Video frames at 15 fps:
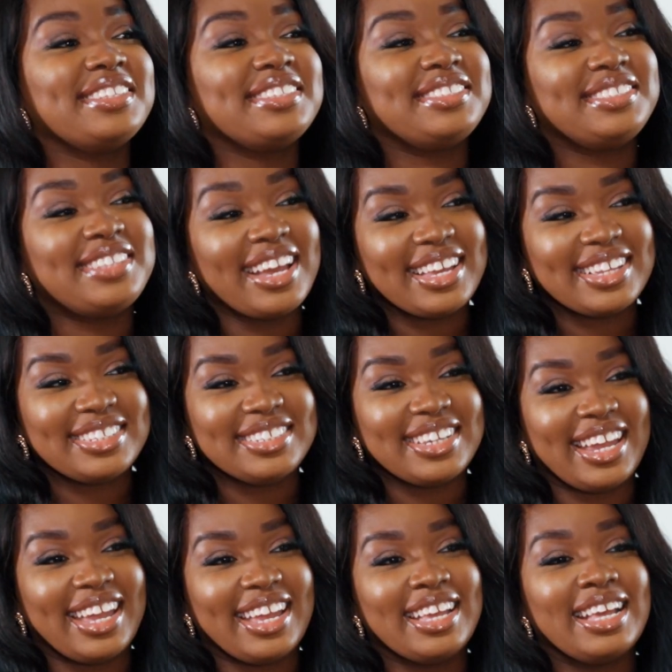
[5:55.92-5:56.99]
Second
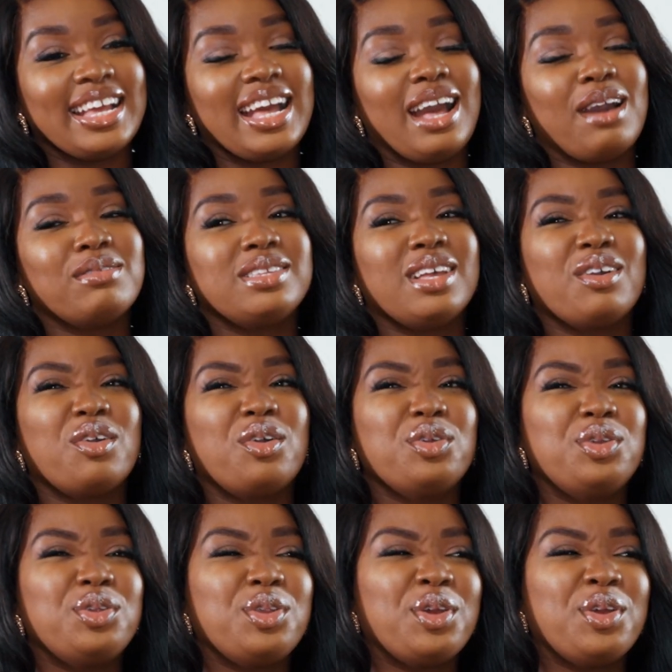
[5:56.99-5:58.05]
year, I was like,
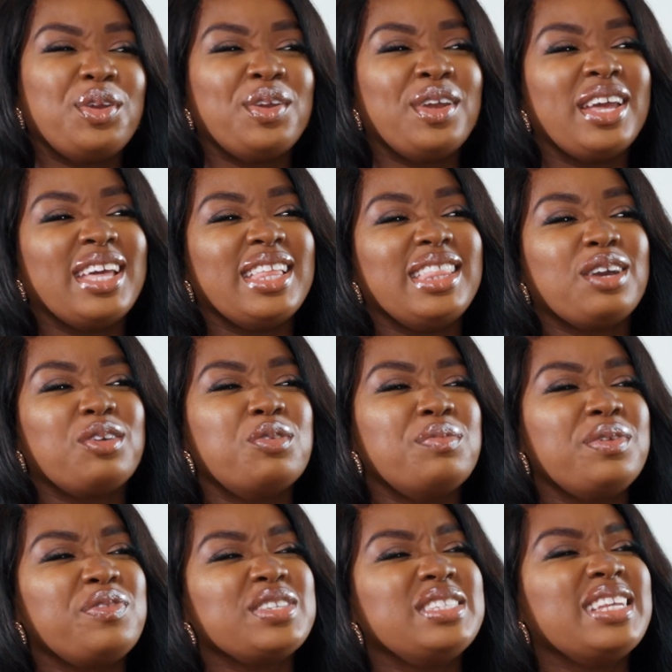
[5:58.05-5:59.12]
they called
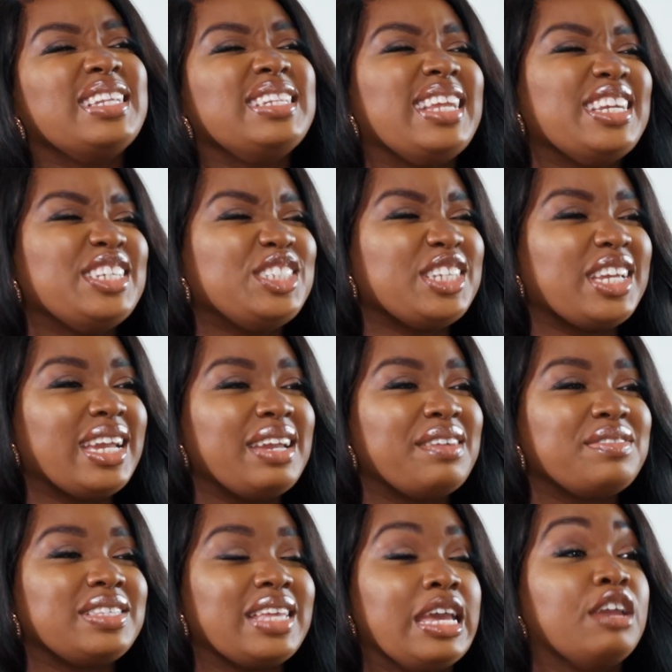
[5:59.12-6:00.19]
me for Sunday
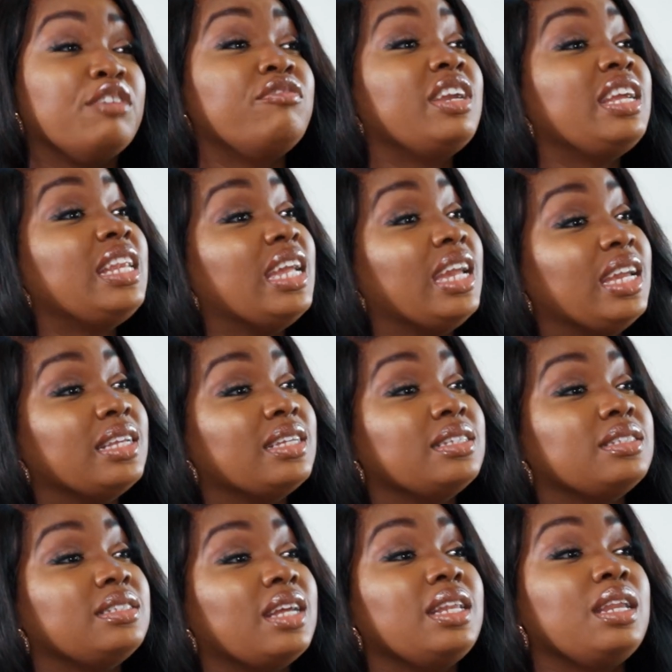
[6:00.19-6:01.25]
shifts. Really,
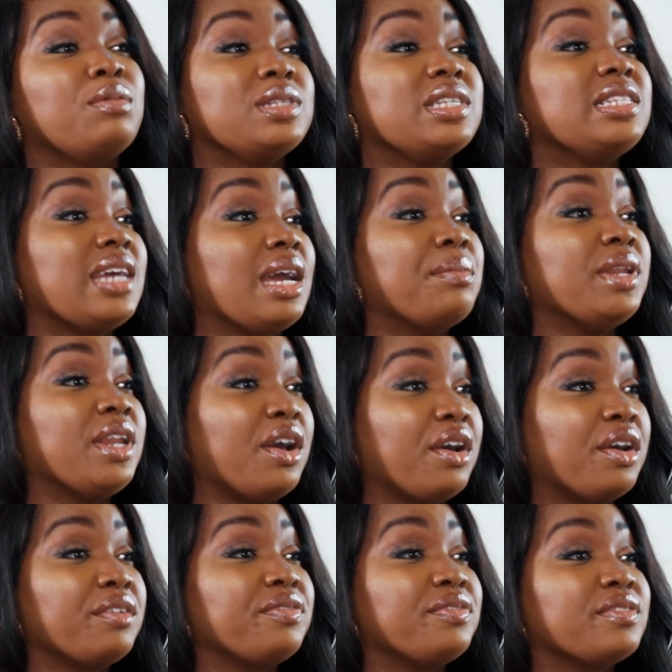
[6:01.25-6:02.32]
Sunday was a time and a
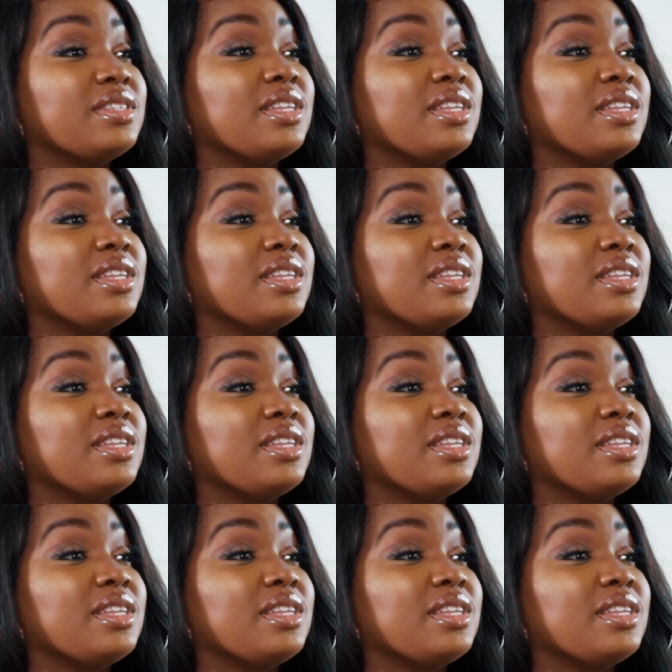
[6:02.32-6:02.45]
half.